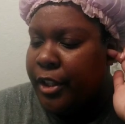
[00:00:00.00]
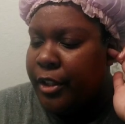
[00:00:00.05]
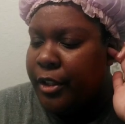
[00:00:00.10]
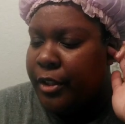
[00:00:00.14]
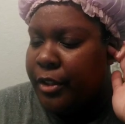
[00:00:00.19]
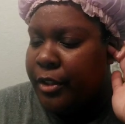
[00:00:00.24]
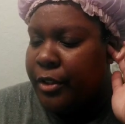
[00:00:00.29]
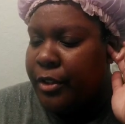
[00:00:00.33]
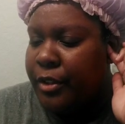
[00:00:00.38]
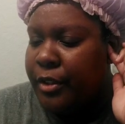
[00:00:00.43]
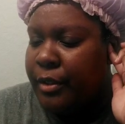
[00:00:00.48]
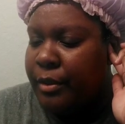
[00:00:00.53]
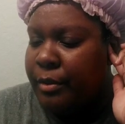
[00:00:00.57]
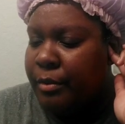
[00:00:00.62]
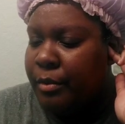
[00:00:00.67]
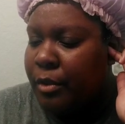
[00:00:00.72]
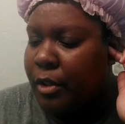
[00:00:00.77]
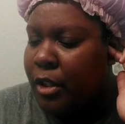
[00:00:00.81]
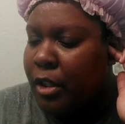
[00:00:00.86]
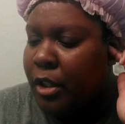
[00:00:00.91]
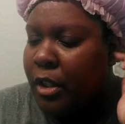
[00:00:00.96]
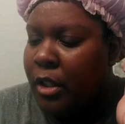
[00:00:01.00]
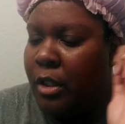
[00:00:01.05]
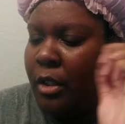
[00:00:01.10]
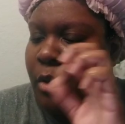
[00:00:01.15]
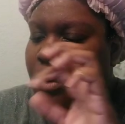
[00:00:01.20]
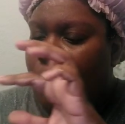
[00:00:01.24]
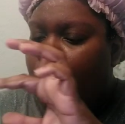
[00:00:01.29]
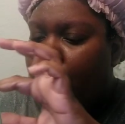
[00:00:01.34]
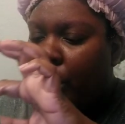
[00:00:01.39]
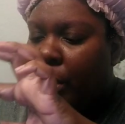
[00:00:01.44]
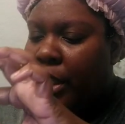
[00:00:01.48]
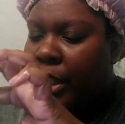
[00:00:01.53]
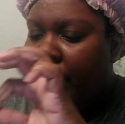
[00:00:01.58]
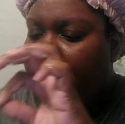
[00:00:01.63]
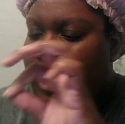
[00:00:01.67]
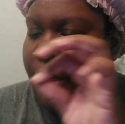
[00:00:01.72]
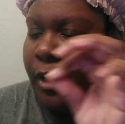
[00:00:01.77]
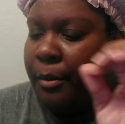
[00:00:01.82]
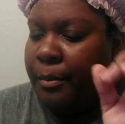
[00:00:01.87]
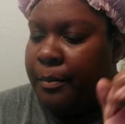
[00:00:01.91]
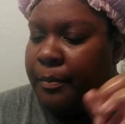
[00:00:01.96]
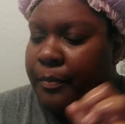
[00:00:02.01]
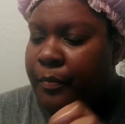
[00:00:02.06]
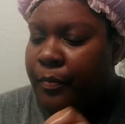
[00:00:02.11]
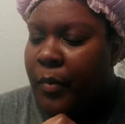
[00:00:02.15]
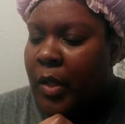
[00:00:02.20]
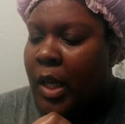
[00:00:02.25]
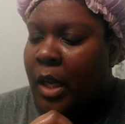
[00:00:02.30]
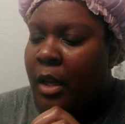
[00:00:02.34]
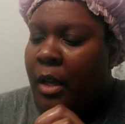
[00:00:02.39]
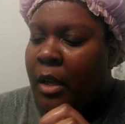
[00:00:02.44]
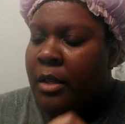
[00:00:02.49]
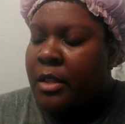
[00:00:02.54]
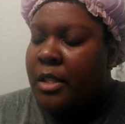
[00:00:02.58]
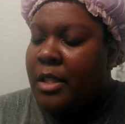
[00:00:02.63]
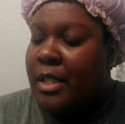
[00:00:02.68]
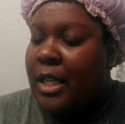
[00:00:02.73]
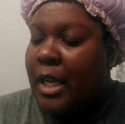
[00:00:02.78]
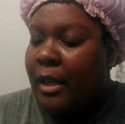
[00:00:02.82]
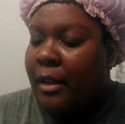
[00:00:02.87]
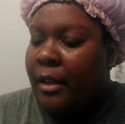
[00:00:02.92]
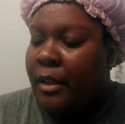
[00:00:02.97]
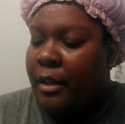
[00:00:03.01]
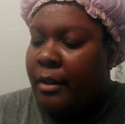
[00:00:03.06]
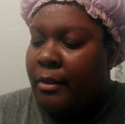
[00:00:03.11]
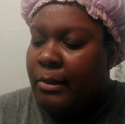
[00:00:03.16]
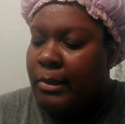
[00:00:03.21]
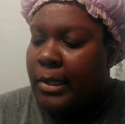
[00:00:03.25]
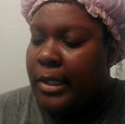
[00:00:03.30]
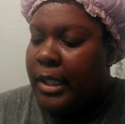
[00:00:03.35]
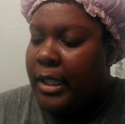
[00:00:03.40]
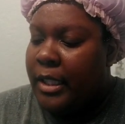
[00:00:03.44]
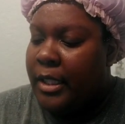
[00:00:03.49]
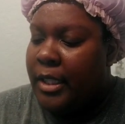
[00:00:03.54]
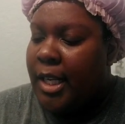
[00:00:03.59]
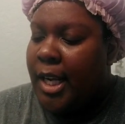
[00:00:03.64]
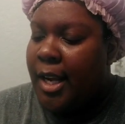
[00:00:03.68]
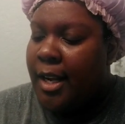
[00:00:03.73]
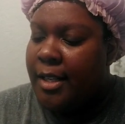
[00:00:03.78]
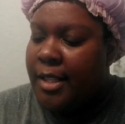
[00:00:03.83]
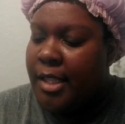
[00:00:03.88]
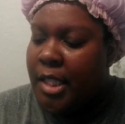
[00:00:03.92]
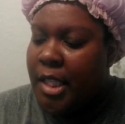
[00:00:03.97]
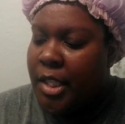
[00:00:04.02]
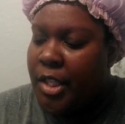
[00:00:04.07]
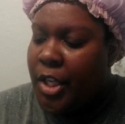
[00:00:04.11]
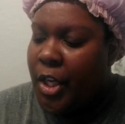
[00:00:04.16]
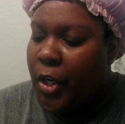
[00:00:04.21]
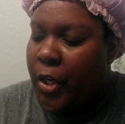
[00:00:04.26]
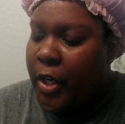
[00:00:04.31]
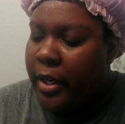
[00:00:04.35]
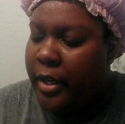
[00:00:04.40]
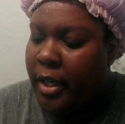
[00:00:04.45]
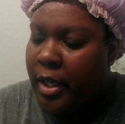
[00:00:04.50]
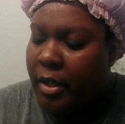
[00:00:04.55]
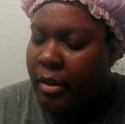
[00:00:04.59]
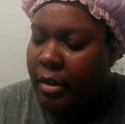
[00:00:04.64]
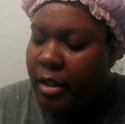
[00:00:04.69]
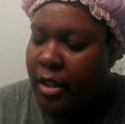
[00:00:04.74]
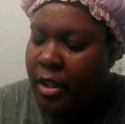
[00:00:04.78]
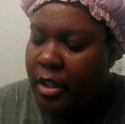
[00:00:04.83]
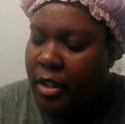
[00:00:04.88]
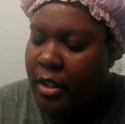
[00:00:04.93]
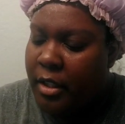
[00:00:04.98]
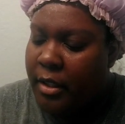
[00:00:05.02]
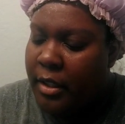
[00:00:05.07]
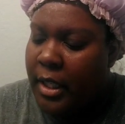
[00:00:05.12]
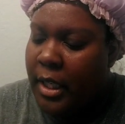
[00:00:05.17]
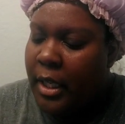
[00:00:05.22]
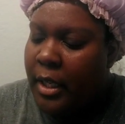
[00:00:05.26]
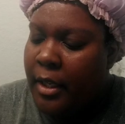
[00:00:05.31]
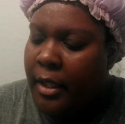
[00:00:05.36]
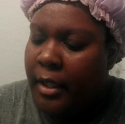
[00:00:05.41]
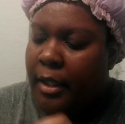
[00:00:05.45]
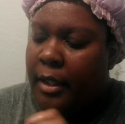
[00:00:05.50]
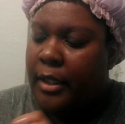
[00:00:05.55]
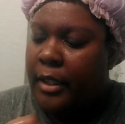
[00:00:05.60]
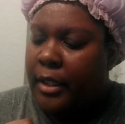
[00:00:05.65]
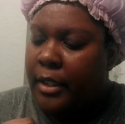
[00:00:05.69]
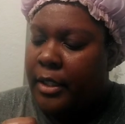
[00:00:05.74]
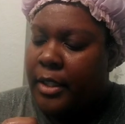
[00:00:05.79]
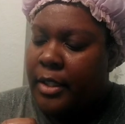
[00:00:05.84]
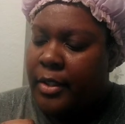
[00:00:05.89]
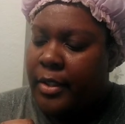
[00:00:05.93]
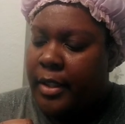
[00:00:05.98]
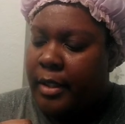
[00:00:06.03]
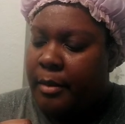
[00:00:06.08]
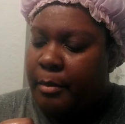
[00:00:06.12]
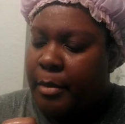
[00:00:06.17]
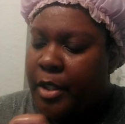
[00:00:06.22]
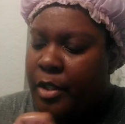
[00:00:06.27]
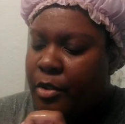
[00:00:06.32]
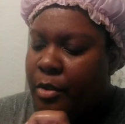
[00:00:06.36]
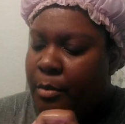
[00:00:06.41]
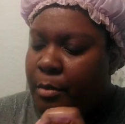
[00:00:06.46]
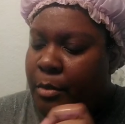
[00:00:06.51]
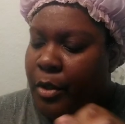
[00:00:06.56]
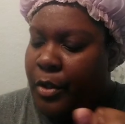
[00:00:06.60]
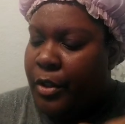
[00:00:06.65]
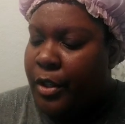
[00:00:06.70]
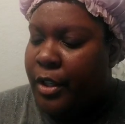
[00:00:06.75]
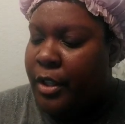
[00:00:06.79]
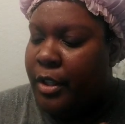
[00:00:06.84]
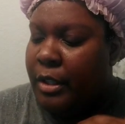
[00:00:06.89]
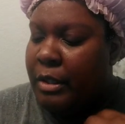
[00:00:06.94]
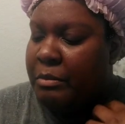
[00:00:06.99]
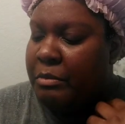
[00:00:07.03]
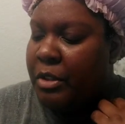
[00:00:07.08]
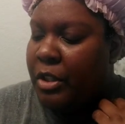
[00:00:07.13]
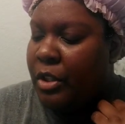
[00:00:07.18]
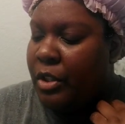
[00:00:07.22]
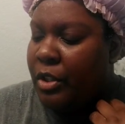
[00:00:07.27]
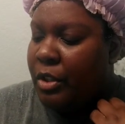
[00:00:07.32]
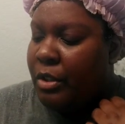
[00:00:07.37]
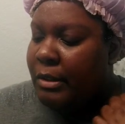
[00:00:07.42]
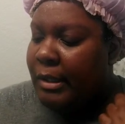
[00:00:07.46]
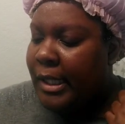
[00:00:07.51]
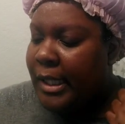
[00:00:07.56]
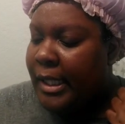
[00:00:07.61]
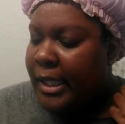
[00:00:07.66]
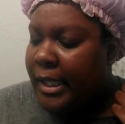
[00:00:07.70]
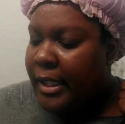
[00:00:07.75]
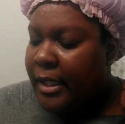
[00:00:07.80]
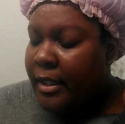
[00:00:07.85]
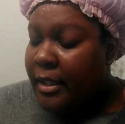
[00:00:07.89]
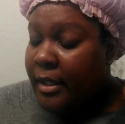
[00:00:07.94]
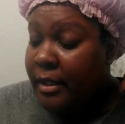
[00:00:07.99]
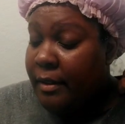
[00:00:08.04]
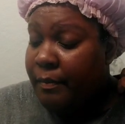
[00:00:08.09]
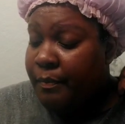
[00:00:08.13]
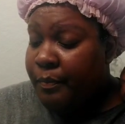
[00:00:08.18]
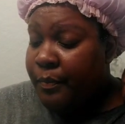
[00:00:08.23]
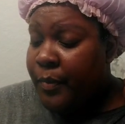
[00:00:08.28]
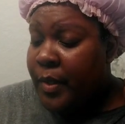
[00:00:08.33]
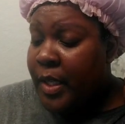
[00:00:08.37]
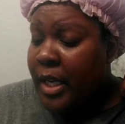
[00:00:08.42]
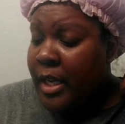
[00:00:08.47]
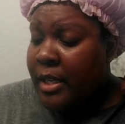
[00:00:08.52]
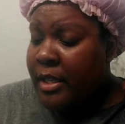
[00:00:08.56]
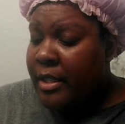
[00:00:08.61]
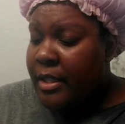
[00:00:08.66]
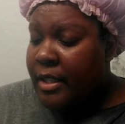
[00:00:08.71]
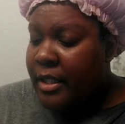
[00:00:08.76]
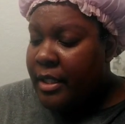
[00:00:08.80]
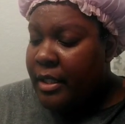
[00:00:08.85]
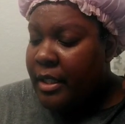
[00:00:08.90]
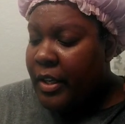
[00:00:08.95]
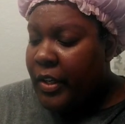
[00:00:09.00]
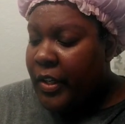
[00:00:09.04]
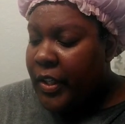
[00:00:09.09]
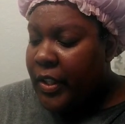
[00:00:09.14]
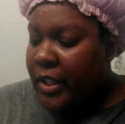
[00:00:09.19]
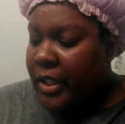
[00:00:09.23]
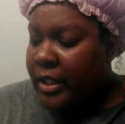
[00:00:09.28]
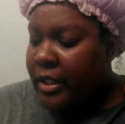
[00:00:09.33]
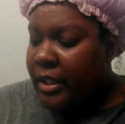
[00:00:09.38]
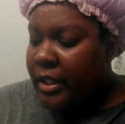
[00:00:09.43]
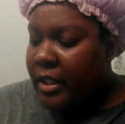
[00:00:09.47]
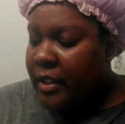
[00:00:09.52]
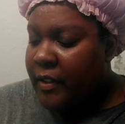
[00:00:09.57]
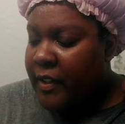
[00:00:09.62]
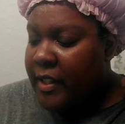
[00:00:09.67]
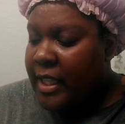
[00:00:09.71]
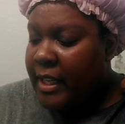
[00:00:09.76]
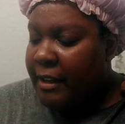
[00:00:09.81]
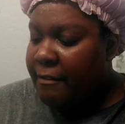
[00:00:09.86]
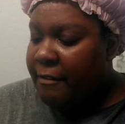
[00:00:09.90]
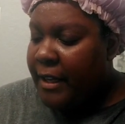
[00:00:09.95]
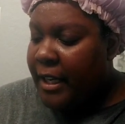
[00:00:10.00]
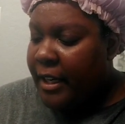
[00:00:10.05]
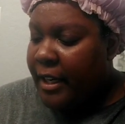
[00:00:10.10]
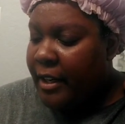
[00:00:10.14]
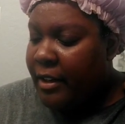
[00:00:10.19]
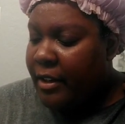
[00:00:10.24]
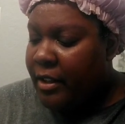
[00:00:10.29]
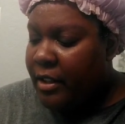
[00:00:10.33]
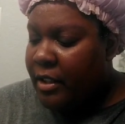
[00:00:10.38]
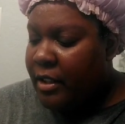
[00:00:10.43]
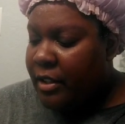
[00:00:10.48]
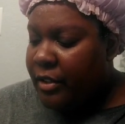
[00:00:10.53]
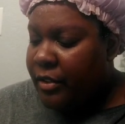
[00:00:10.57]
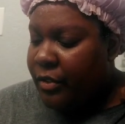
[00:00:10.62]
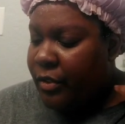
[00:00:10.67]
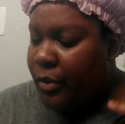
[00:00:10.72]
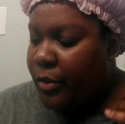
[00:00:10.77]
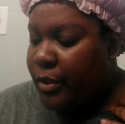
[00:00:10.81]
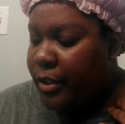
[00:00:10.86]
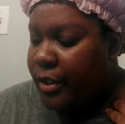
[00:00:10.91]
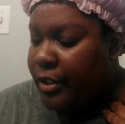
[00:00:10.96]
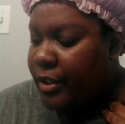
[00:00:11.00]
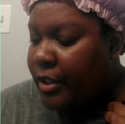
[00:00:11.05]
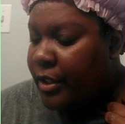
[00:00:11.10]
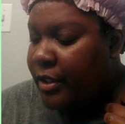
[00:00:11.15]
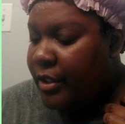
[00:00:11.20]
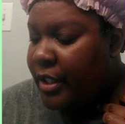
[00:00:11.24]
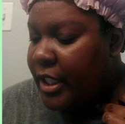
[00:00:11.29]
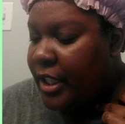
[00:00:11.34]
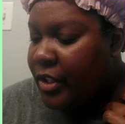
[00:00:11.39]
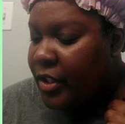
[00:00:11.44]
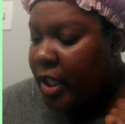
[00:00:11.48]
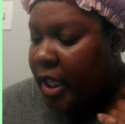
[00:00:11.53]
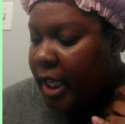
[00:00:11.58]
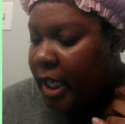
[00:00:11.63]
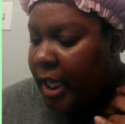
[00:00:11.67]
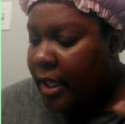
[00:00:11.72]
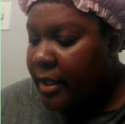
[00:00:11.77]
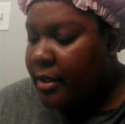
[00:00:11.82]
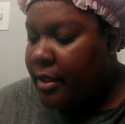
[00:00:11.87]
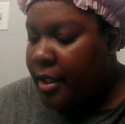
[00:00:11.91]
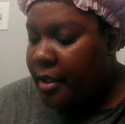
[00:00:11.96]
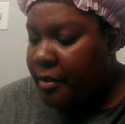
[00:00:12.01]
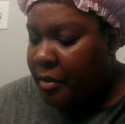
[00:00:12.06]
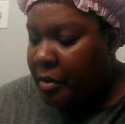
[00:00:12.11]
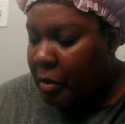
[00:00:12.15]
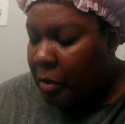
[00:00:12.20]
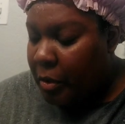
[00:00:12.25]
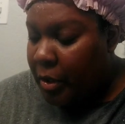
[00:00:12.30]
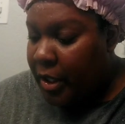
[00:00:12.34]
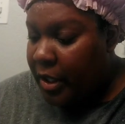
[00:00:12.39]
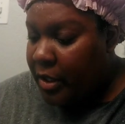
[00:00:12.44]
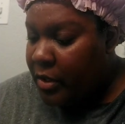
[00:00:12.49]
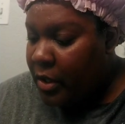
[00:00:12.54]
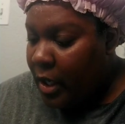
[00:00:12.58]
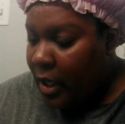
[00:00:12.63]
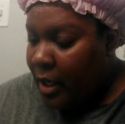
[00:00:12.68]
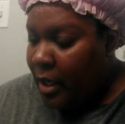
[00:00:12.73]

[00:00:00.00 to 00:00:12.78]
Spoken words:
is water. Second ingredient, cetearyl alcohol, glycerin, benzimonium, chloride, stearyl alcohol, that's like a fatty alcohol, of course, citric acid, of course.